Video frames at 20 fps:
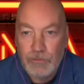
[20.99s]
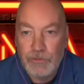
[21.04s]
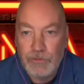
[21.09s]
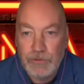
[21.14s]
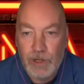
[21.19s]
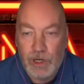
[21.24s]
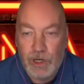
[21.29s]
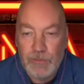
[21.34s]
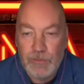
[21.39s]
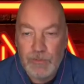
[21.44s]

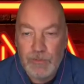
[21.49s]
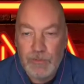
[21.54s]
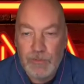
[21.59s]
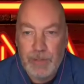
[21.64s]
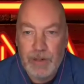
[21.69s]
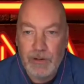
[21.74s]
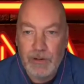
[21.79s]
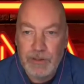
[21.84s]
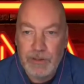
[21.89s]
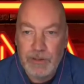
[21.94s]
We'll talk about
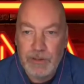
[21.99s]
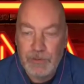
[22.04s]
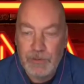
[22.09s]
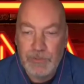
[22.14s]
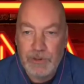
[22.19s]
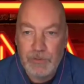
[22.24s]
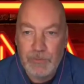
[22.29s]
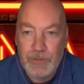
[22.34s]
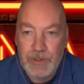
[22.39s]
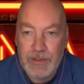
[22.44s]
parallels
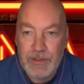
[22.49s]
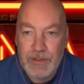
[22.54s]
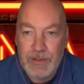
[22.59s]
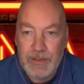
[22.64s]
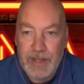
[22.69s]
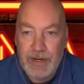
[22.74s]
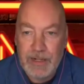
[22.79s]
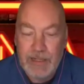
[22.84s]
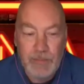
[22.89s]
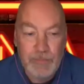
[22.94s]
between
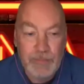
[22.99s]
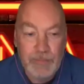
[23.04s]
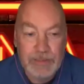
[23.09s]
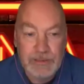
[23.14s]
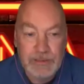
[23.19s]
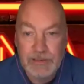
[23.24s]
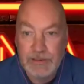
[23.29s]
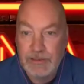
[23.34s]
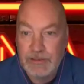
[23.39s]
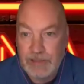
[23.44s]
that and the
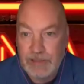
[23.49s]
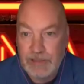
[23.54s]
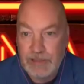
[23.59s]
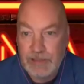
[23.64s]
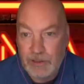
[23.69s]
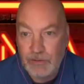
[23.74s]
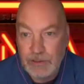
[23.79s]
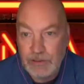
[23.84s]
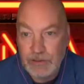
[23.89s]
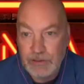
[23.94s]
business
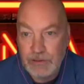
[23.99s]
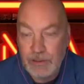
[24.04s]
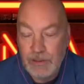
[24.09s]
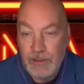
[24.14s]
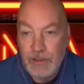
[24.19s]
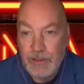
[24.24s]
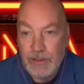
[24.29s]
intelligence